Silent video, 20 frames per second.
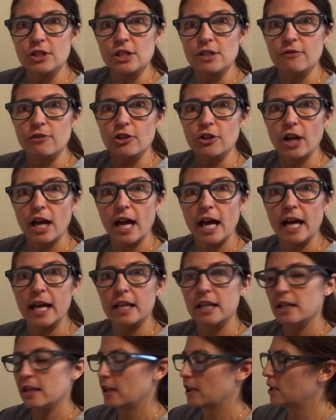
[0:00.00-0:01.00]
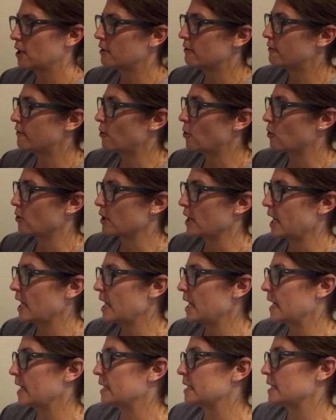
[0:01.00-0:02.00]
of your head,
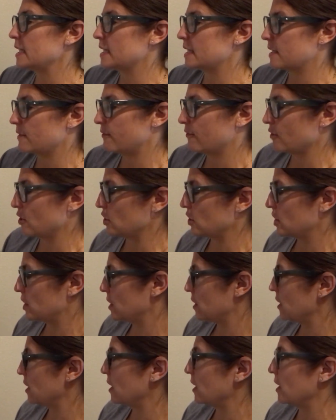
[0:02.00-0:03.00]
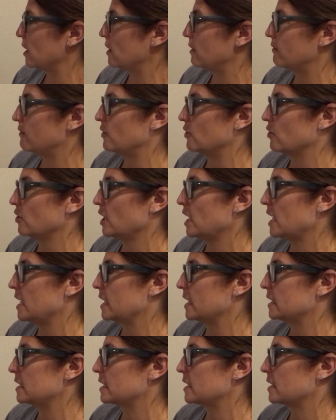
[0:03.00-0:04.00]
forehand is the front of your
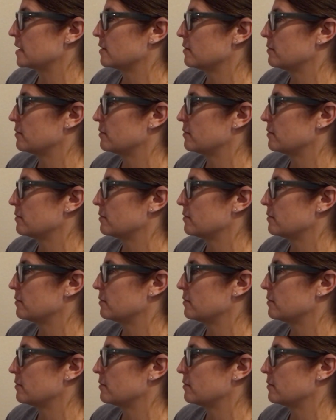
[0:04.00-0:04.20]
hand.